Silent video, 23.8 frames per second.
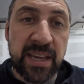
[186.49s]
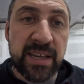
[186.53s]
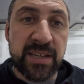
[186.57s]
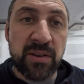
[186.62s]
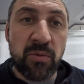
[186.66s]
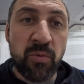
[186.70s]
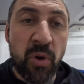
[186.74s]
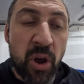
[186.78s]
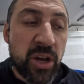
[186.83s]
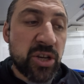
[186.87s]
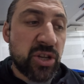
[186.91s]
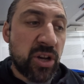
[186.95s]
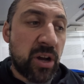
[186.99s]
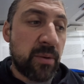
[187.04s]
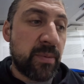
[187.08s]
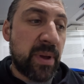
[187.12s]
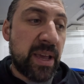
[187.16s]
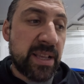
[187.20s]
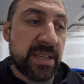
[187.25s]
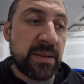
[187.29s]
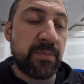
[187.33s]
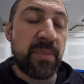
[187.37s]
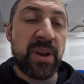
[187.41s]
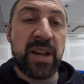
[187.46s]
As a workshop,
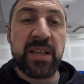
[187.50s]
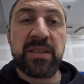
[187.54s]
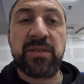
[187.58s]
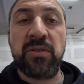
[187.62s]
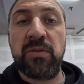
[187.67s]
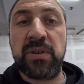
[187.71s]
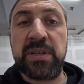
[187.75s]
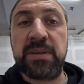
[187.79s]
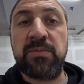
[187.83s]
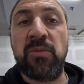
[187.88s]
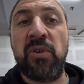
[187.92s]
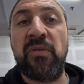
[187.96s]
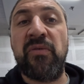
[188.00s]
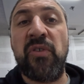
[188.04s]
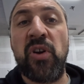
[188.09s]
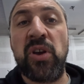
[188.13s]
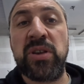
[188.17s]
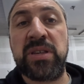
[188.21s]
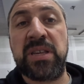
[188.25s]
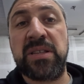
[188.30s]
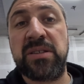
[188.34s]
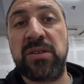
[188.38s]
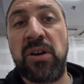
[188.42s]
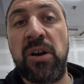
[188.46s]
it's a better tool because it's more
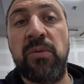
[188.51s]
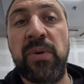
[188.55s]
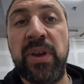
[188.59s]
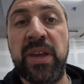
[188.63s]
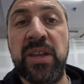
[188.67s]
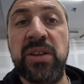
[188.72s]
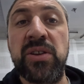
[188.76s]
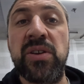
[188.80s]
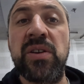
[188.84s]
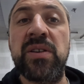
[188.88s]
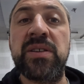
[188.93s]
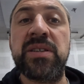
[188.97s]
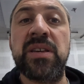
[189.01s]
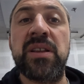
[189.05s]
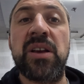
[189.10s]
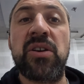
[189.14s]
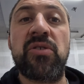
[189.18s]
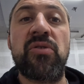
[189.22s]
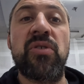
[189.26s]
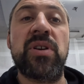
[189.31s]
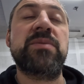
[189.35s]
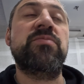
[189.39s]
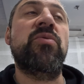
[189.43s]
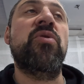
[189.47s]
versatile. We can use it
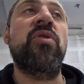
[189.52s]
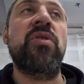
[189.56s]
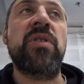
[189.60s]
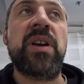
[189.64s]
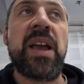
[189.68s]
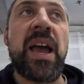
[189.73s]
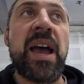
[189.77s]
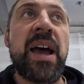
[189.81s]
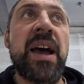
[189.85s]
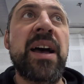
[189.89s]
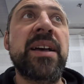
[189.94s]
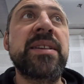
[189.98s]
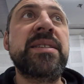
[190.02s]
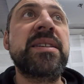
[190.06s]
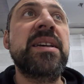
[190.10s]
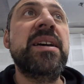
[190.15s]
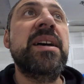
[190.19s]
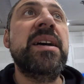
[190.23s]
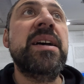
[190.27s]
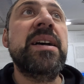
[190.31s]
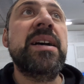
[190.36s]
across more cars.